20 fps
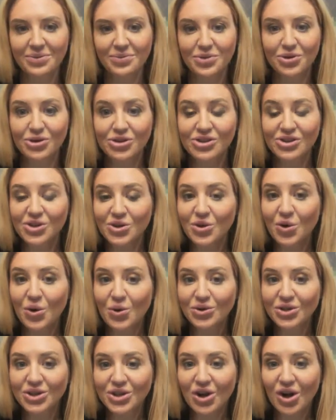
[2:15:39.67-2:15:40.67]
they're still
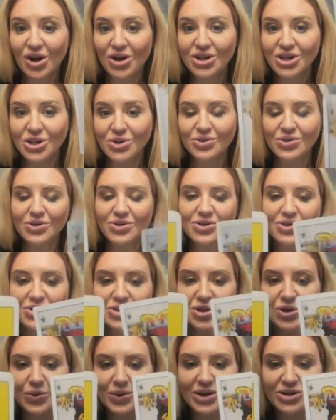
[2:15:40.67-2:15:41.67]
holding on to you. This is
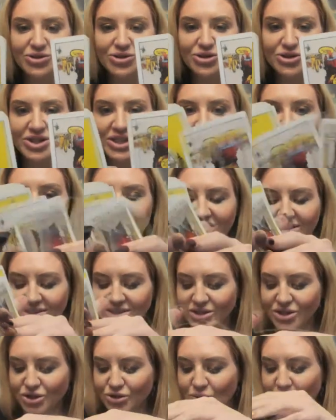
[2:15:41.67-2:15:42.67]
so interesting to see
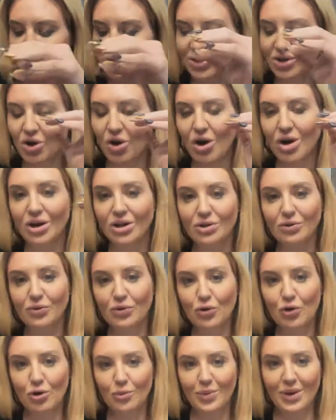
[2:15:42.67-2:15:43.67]
the strength card and the
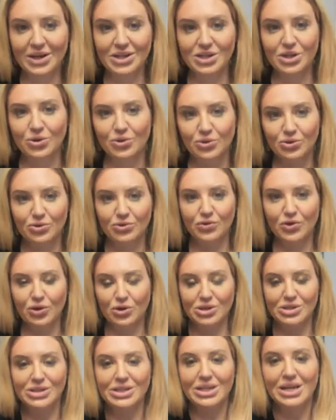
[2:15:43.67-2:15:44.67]
four of pentacles
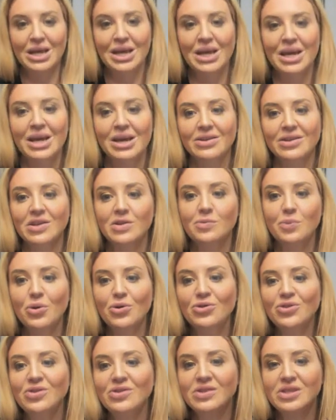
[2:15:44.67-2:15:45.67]
reversed. This
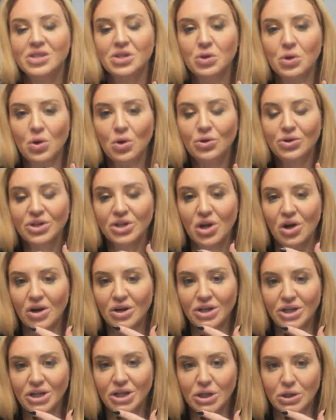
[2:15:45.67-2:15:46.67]
person's still holding
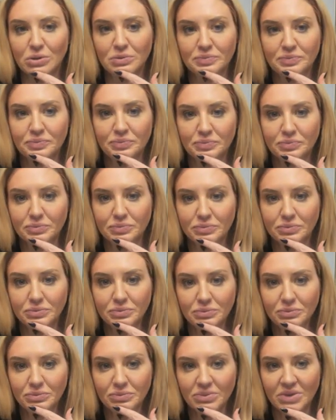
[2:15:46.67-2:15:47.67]
on to you.
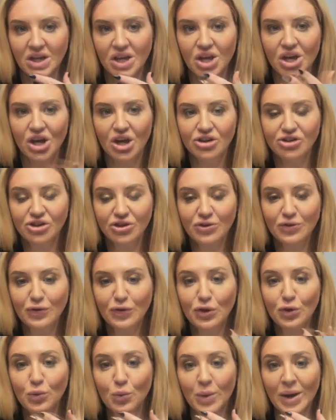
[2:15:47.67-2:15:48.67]
Just
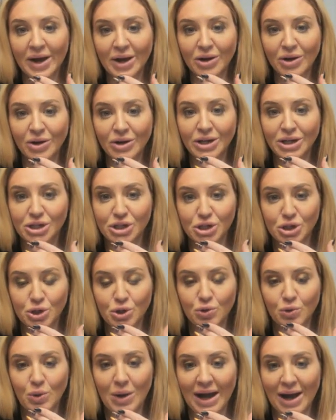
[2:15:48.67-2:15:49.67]
for the record, at
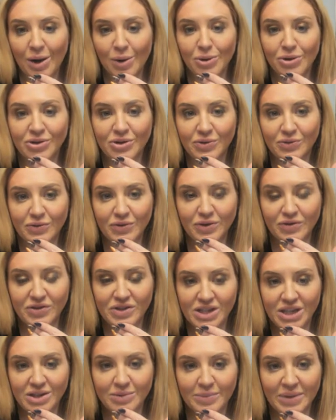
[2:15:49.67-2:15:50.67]
two hours and
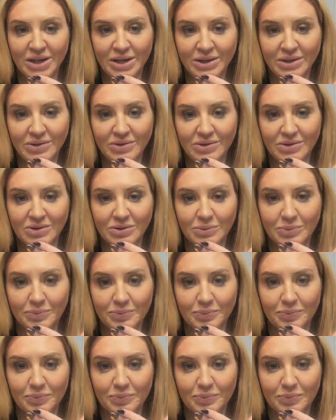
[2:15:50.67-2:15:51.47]
15 minutes,